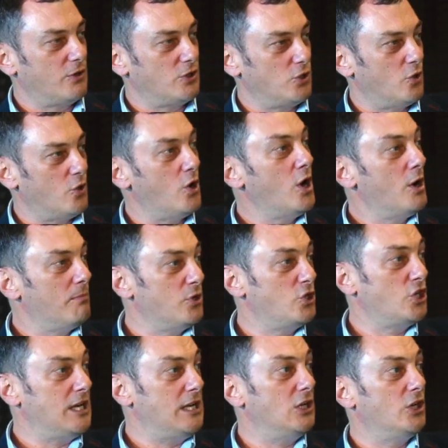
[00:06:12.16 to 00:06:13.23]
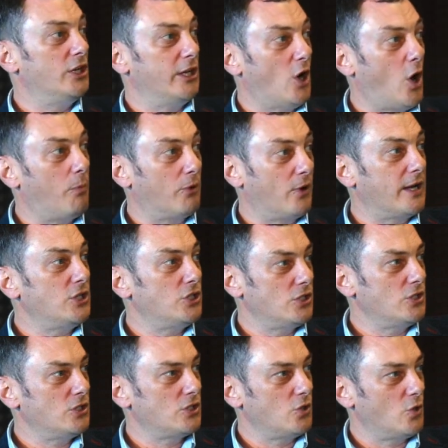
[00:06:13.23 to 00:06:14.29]
known as your machine learning
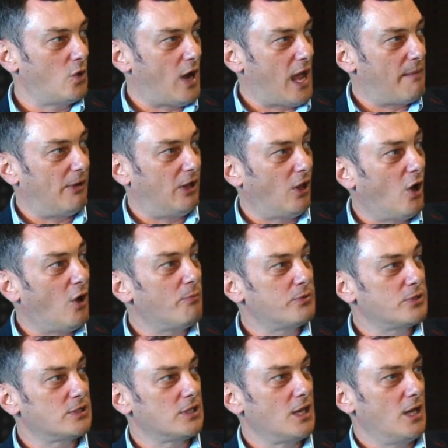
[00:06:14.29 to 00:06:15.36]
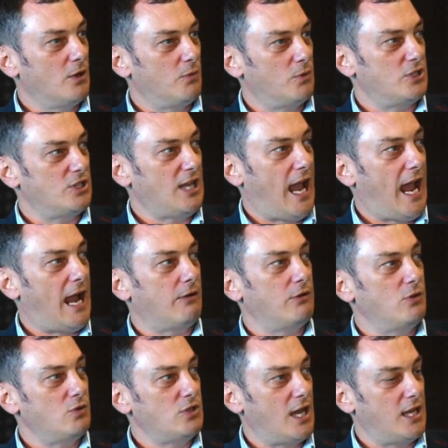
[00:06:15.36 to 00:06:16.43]
operations, your ML ops, which is how
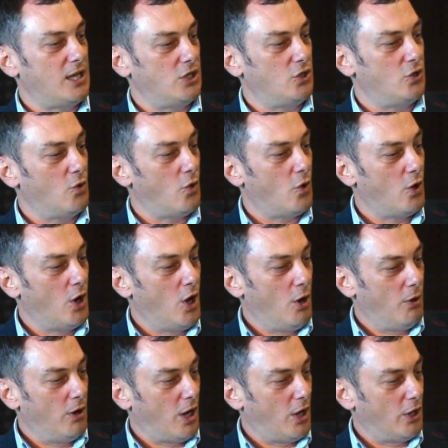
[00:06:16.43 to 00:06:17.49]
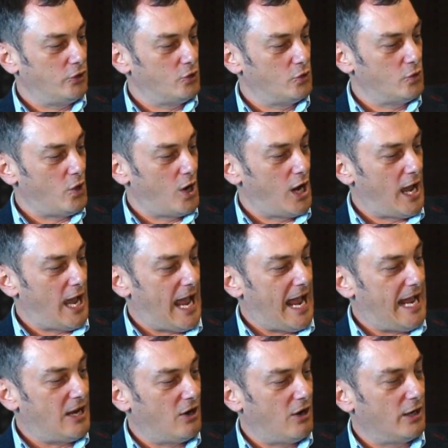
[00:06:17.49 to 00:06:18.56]
you take your
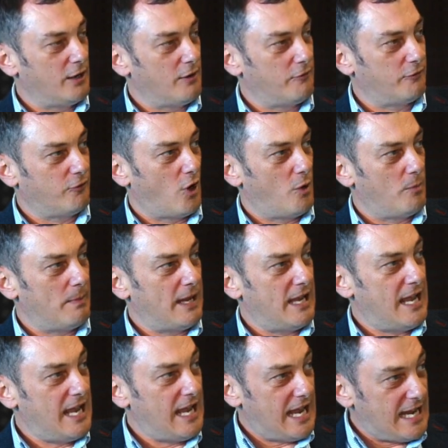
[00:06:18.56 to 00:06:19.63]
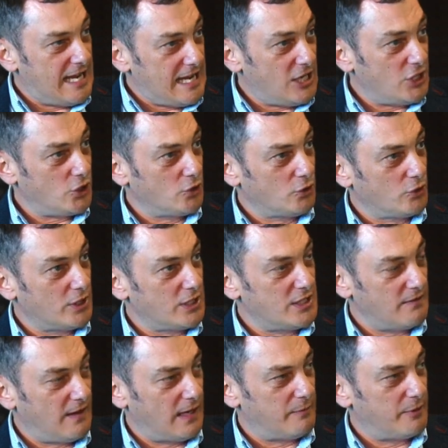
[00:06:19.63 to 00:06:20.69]
AI from initial
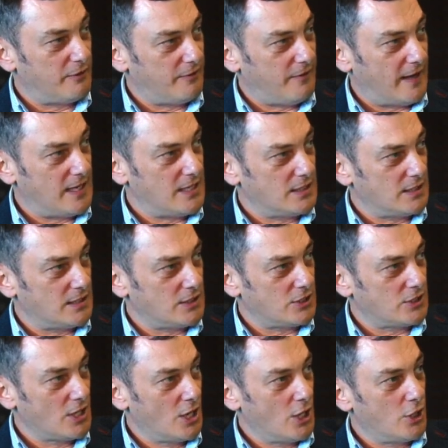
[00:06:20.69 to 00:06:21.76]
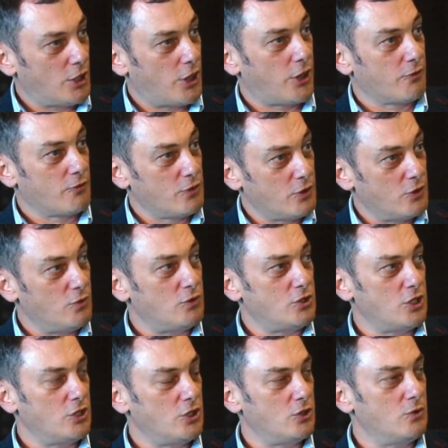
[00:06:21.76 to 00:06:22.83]
development phases through
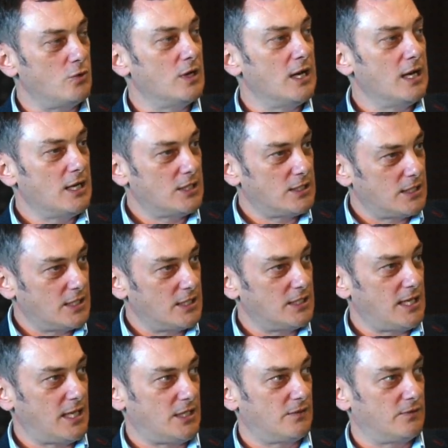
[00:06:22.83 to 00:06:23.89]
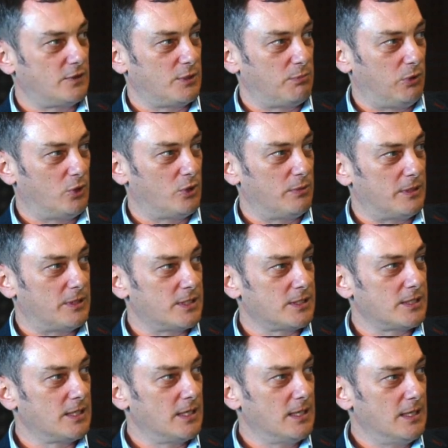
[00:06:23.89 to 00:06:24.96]
to successful
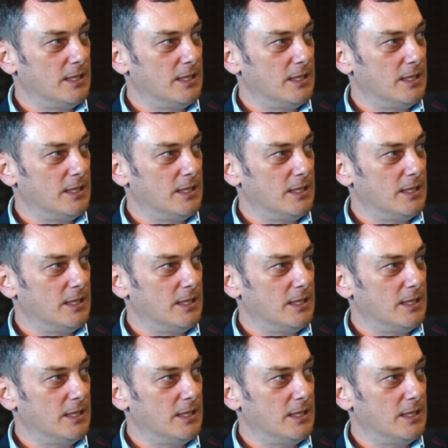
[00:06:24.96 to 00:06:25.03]
deployment.